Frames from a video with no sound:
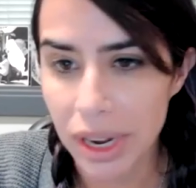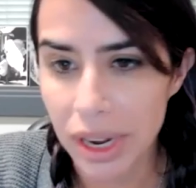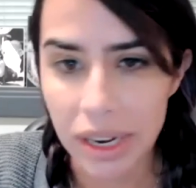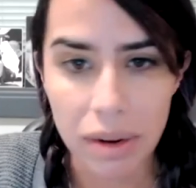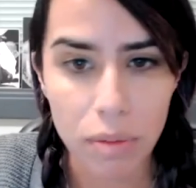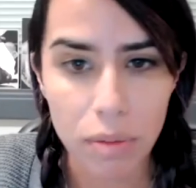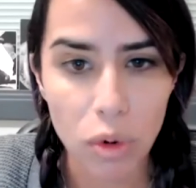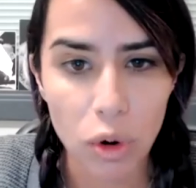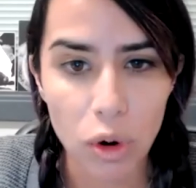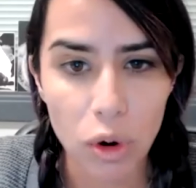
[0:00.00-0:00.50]
any
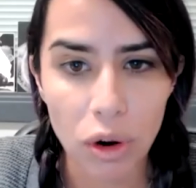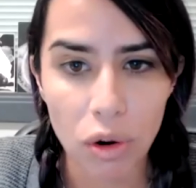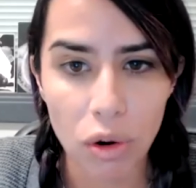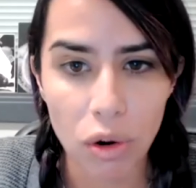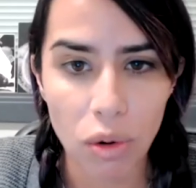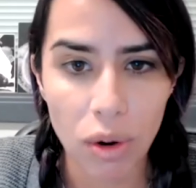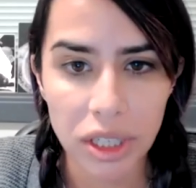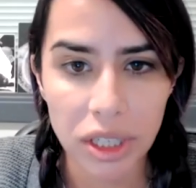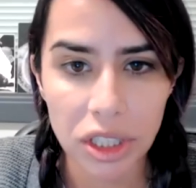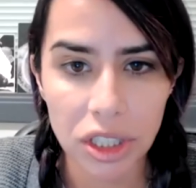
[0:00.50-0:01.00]
more
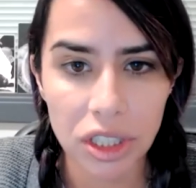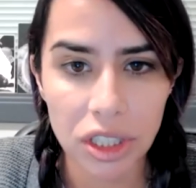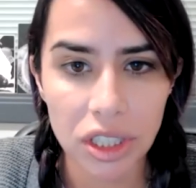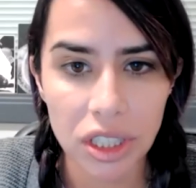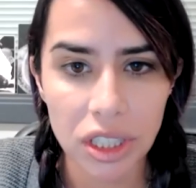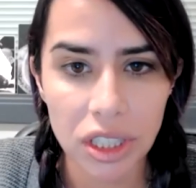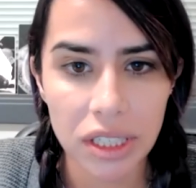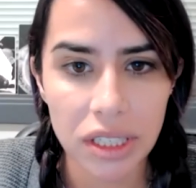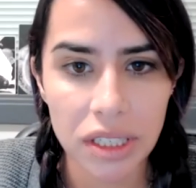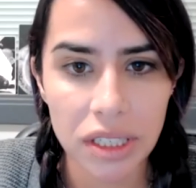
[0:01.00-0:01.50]

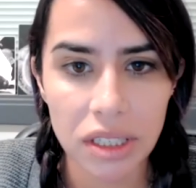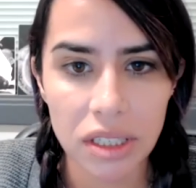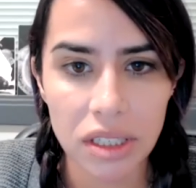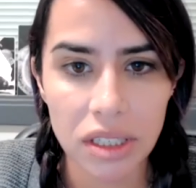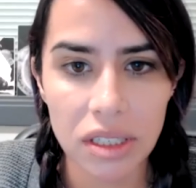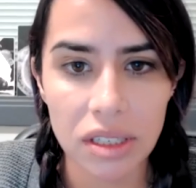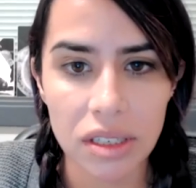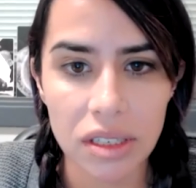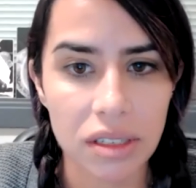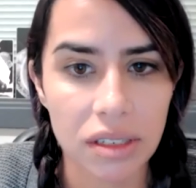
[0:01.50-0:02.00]

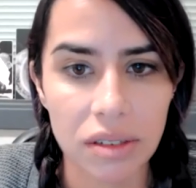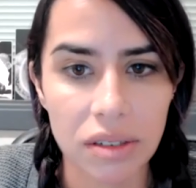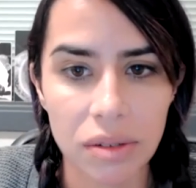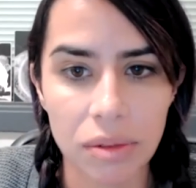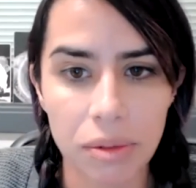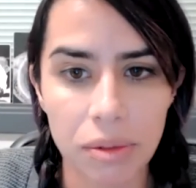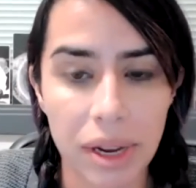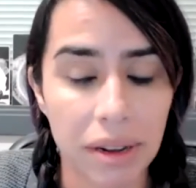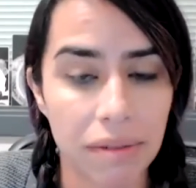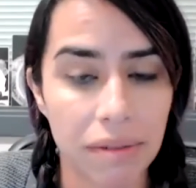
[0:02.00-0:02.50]
questions?
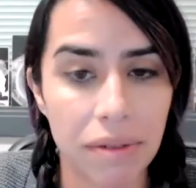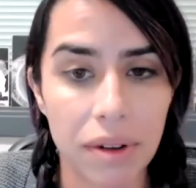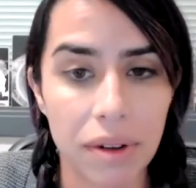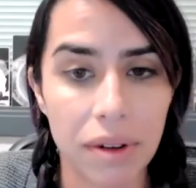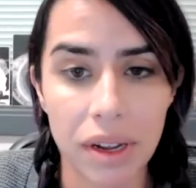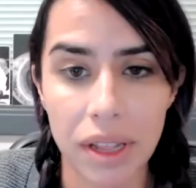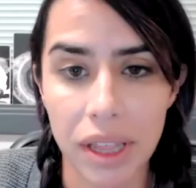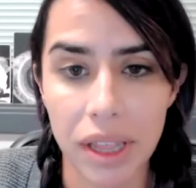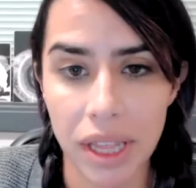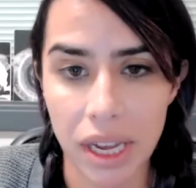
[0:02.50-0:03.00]
We have a
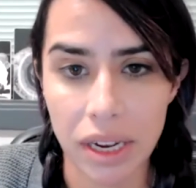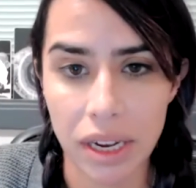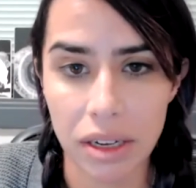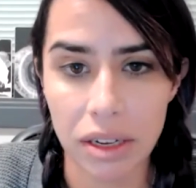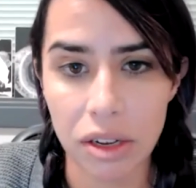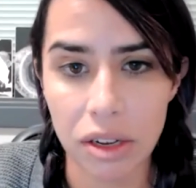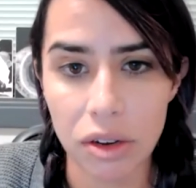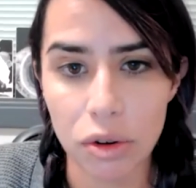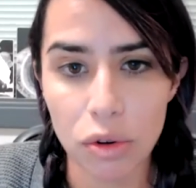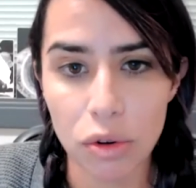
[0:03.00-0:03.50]
thank
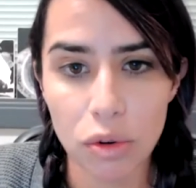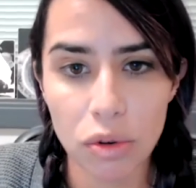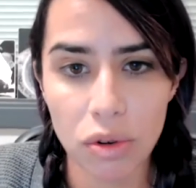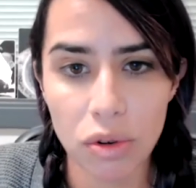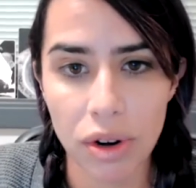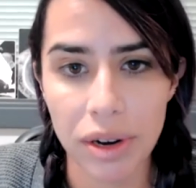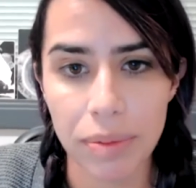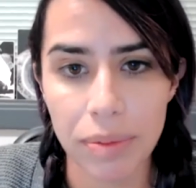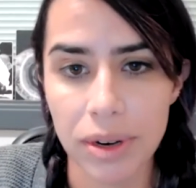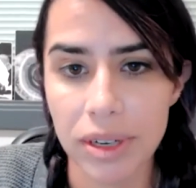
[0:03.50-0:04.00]
you,
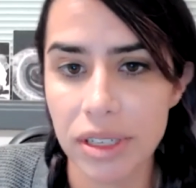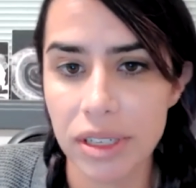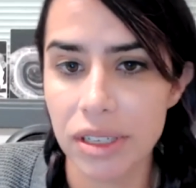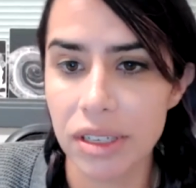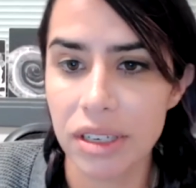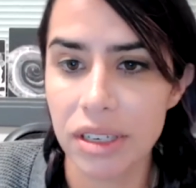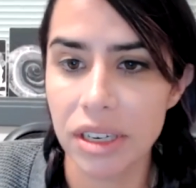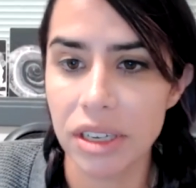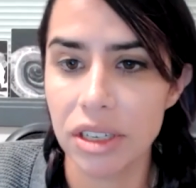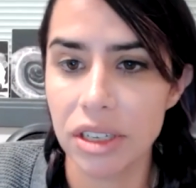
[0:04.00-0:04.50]
great
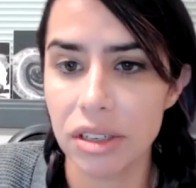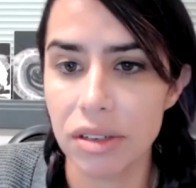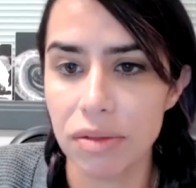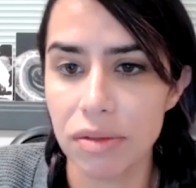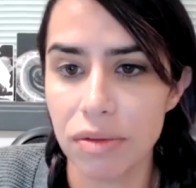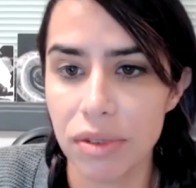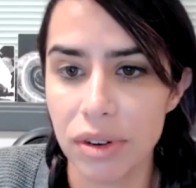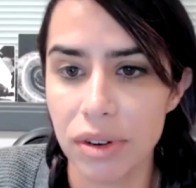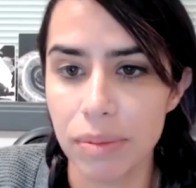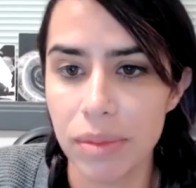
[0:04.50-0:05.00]
presentation
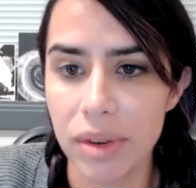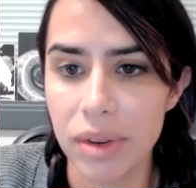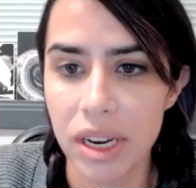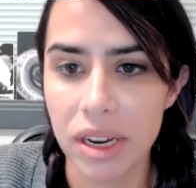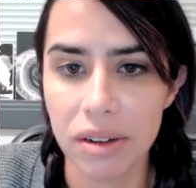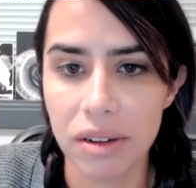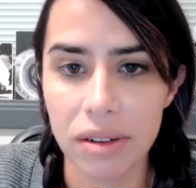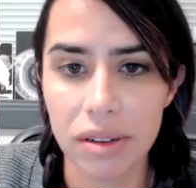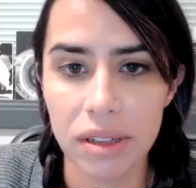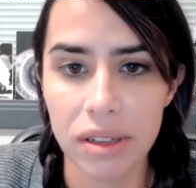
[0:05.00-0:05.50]
from
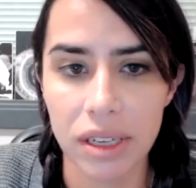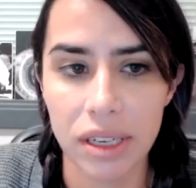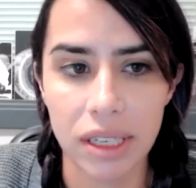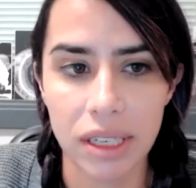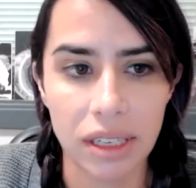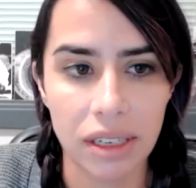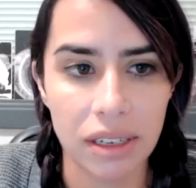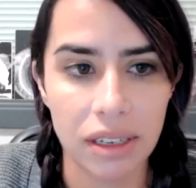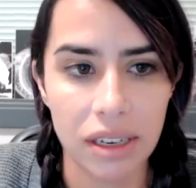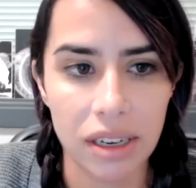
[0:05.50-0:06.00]
Neil.
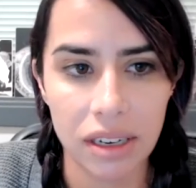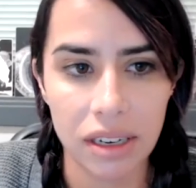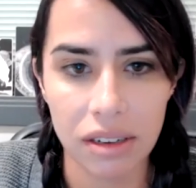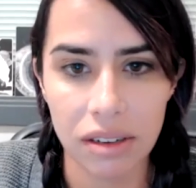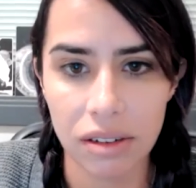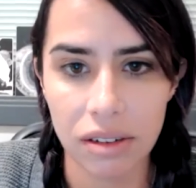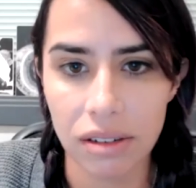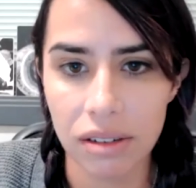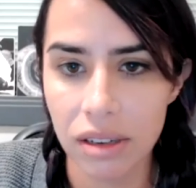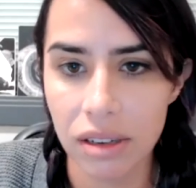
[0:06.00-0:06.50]
Thank you,
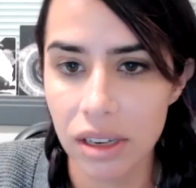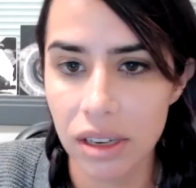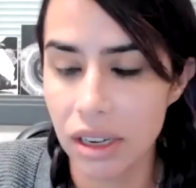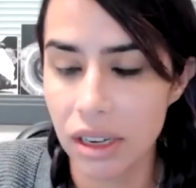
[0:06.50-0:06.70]
Neil.